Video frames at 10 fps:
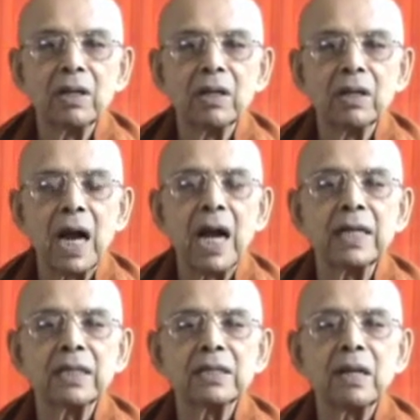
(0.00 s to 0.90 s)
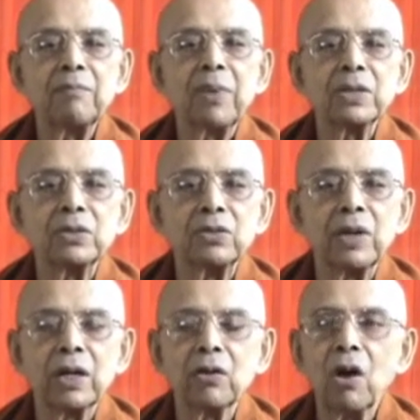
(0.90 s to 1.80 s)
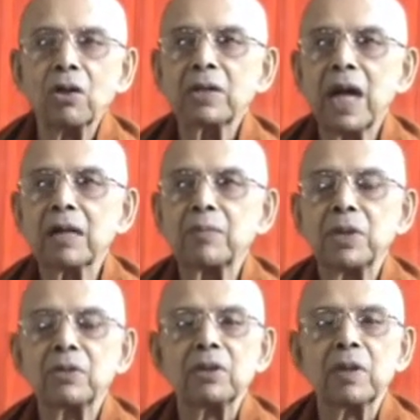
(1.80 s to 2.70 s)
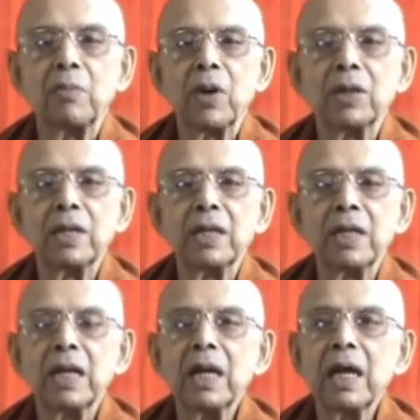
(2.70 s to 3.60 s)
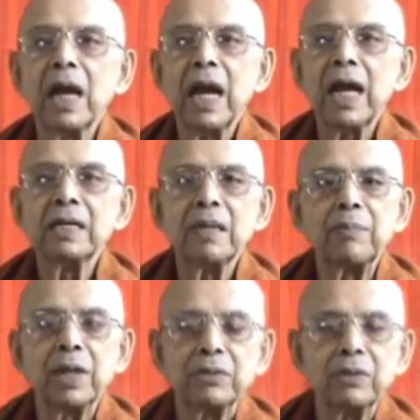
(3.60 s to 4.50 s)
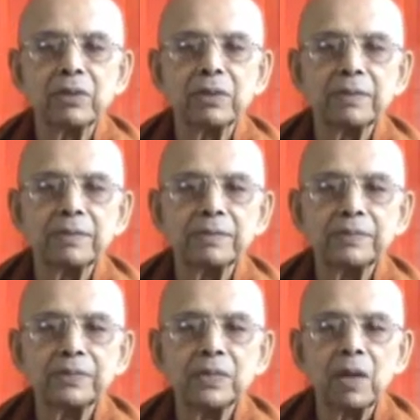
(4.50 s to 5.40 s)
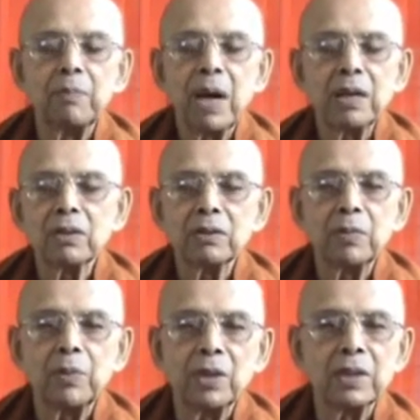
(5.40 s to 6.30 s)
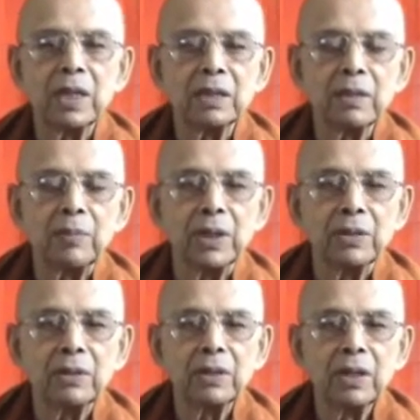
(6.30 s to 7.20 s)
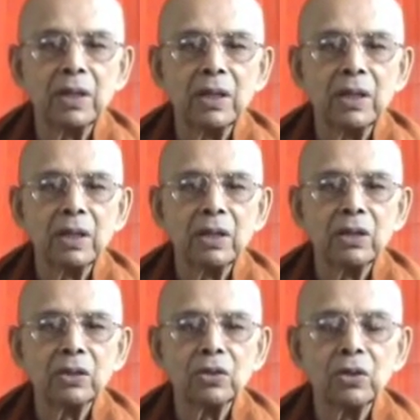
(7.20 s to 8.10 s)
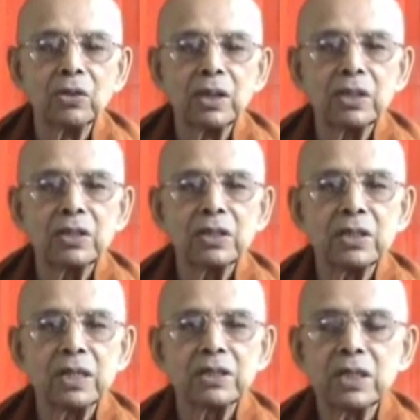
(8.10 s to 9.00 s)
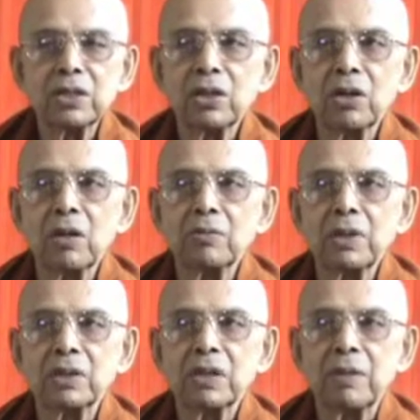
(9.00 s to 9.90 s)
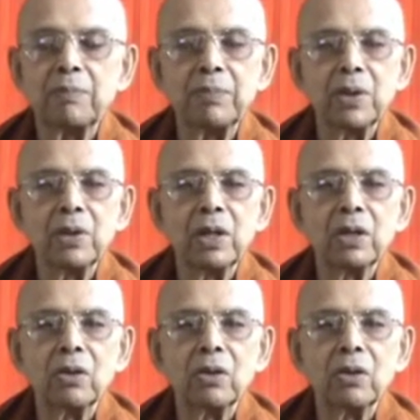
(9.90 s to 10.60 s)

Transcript: kaya sampasva, a contact between the body and the breath, a part of the body and the breath. So this sensation is a purely